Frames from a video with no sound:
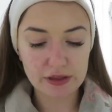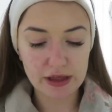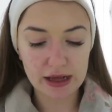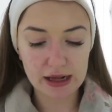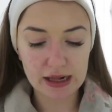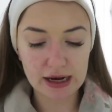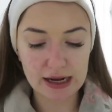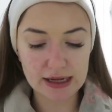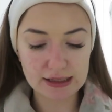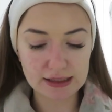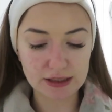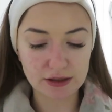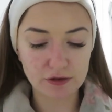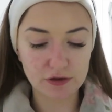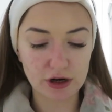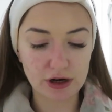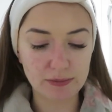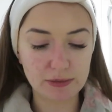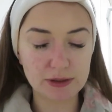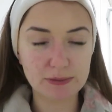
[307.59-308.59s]
that cleansing
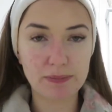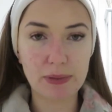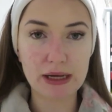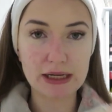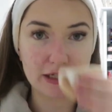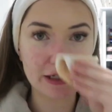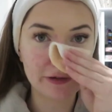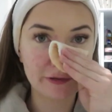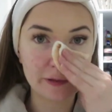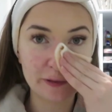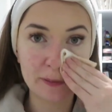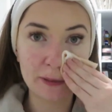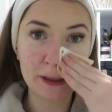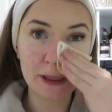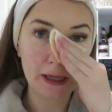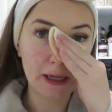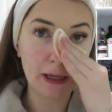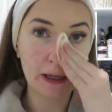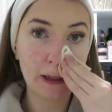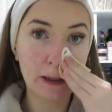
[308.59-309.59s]
cream is better for
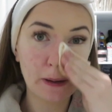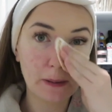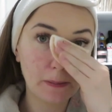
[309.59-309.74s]
my